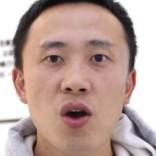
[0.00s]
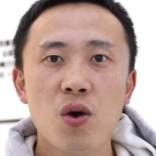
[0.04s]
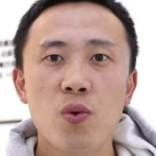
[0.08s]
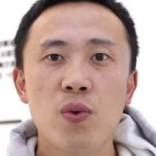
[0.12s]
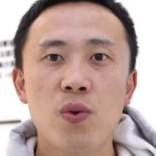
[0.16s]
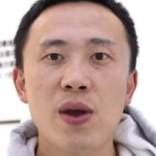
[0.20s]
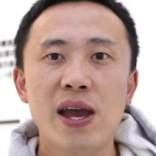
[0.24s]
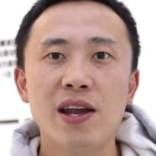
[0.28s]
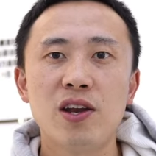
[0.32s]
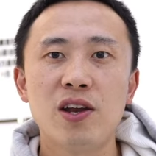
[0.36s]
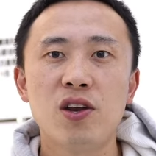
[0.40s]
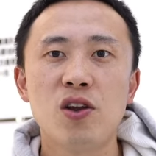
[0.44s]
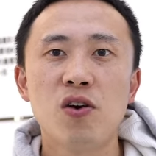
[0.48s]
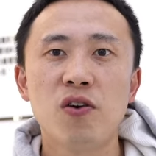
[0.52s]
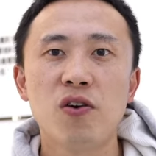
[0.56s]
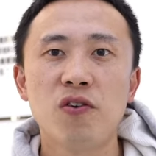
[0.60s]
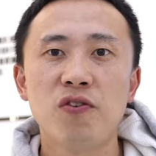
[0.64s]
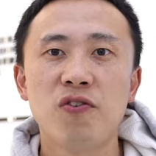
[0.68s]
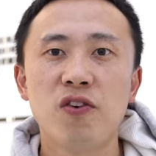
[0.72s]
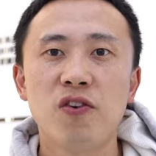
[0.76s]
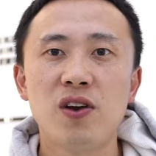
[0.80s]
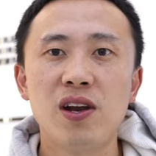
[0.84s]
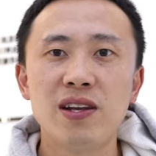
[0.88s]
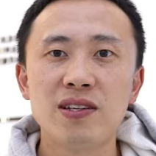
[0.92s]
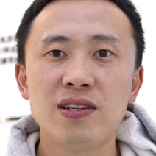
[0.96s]
We are known
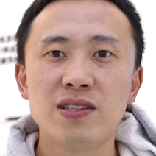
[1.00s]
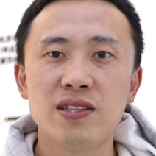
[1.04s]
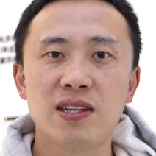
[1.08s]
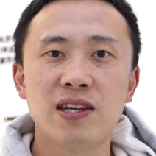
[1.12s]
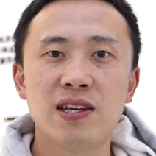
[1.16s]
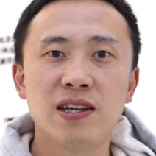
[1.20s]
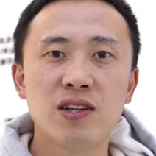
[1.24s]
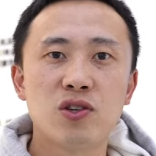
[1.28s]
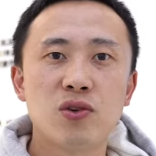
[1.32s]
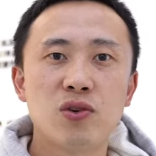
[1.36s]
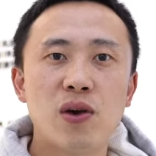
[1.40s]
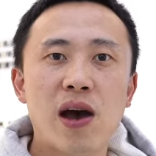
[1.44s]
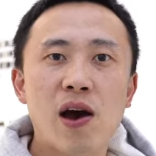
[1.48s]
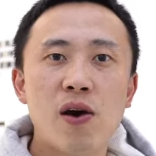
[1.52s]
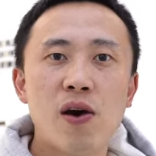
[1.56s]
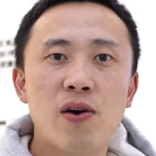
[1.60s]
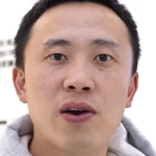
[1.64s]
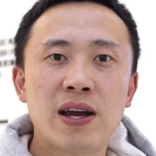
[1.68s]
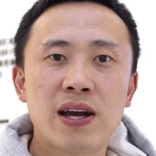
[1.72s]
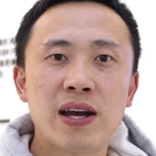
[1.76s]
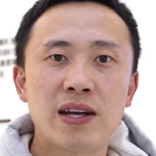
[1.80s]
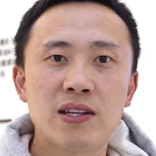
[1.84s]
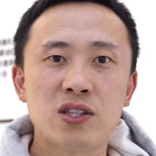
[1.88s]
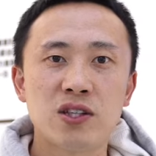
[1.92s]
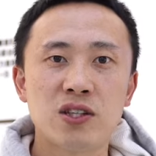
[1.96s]
for listening to
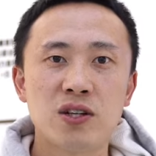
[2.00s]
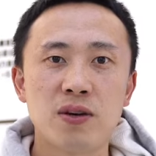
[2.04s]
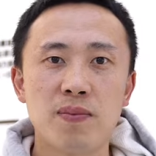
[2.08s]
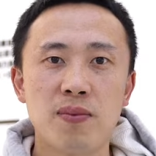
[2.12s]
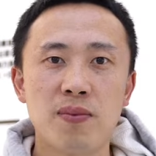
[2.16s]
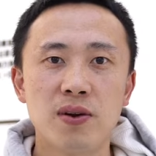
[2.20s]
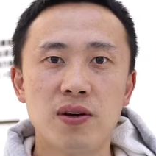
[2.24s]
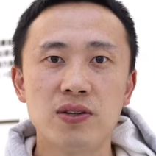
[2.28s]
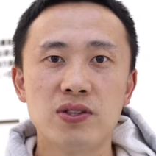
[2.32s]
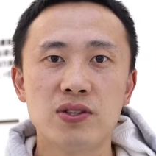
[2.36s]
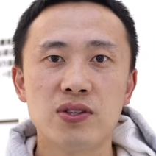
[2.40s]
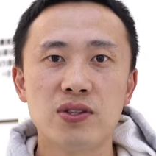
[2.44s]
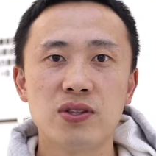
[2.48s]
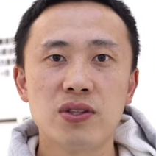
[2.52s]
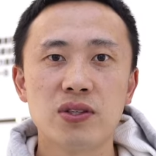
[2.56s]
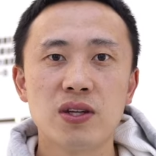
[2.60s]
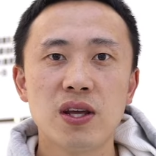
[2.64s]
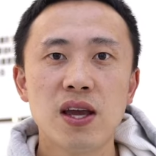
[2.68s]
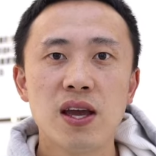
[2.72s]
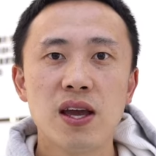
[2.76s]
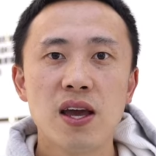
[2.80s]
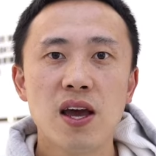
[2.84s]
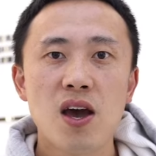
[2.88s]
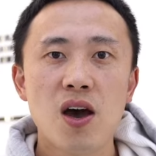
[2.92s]
our customers.